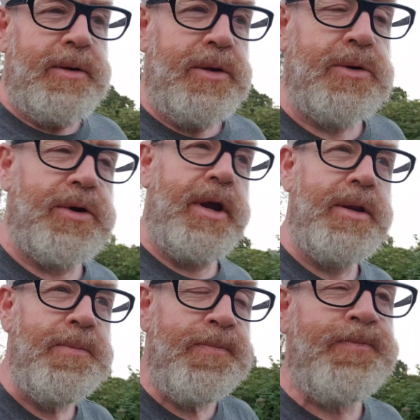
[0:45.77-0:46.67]

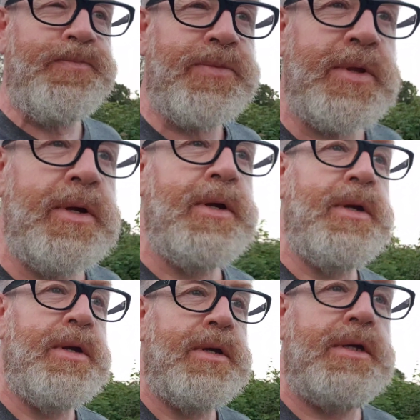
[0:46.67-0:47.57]
Ukraine
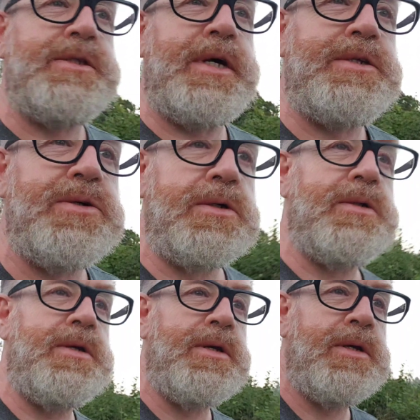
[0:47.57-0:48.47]
is sat
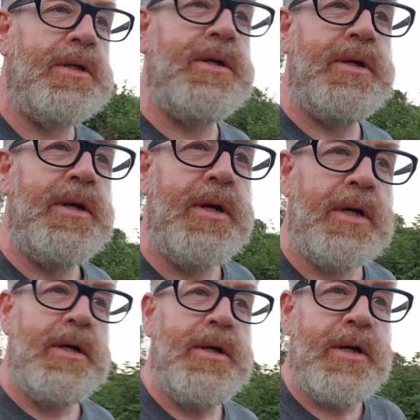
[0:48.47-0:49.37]
on,
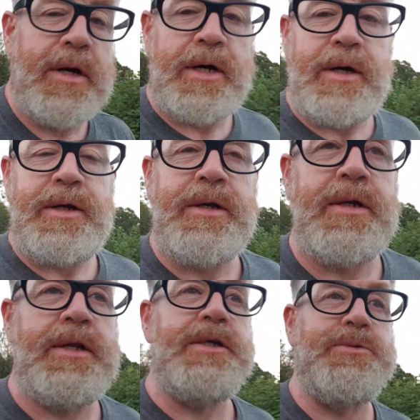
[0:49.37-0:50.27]

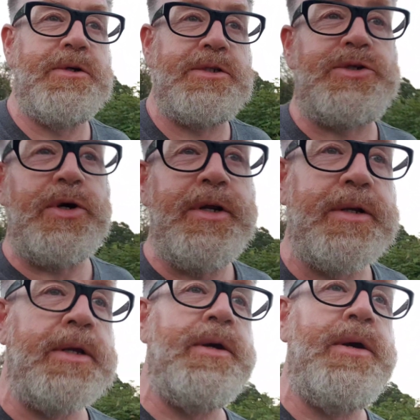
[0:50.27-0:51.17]
in his words, $1
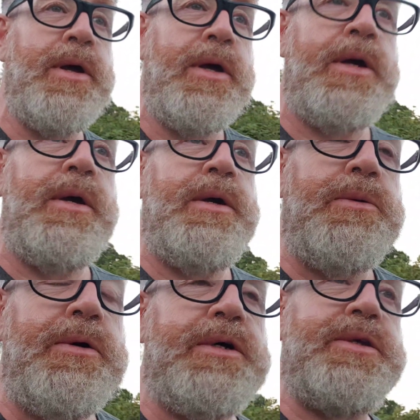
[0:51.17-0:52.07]
trillion
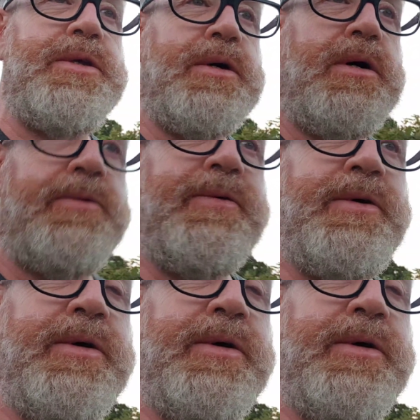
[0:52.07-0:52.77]
worth of